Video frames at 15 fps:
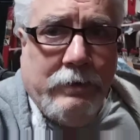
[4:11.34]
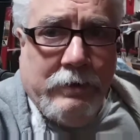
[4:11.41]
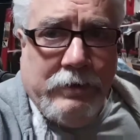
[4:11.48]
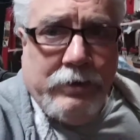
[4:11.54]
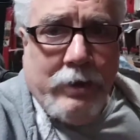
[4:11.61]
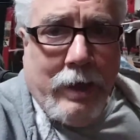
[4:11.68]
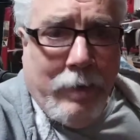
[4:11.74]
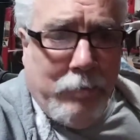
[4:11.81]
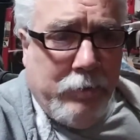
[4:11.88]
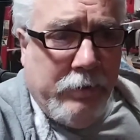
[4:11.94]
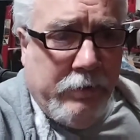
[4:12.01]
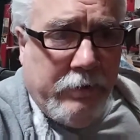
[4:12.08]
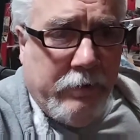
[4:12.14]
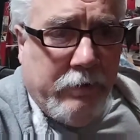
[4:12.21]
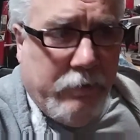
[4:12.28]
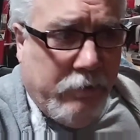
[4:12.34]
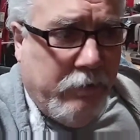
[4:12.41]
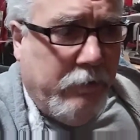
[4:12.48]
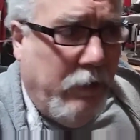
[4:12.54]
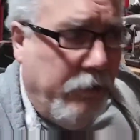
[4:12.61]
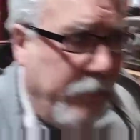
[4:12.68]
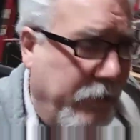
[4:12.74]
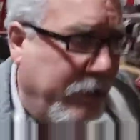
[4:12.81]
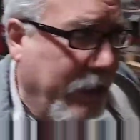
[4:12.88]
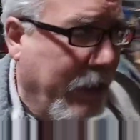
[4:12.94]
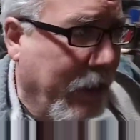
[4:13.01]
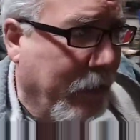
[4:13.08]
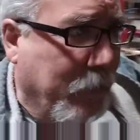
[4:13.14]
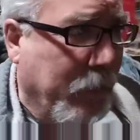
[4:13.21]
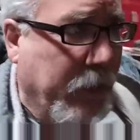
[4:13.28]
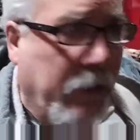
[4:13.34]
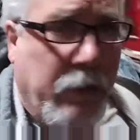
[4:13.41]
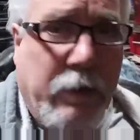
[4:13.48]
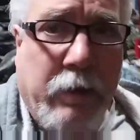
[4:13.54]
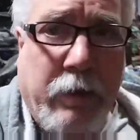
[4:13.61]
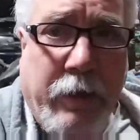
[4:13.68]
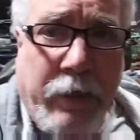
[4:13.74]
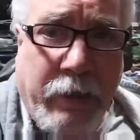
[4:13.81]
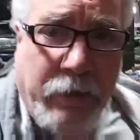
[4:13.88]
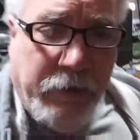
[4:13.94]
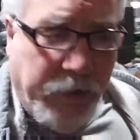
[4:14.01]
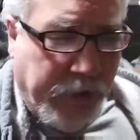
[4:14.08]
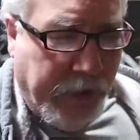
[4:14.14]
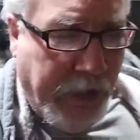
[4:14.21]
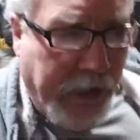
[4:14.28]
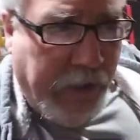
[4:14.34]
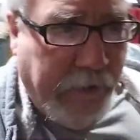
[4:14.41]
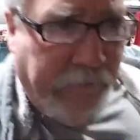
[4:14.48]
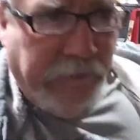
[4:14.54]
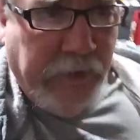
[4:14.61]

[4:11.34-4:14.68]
the shop is understandably in a state of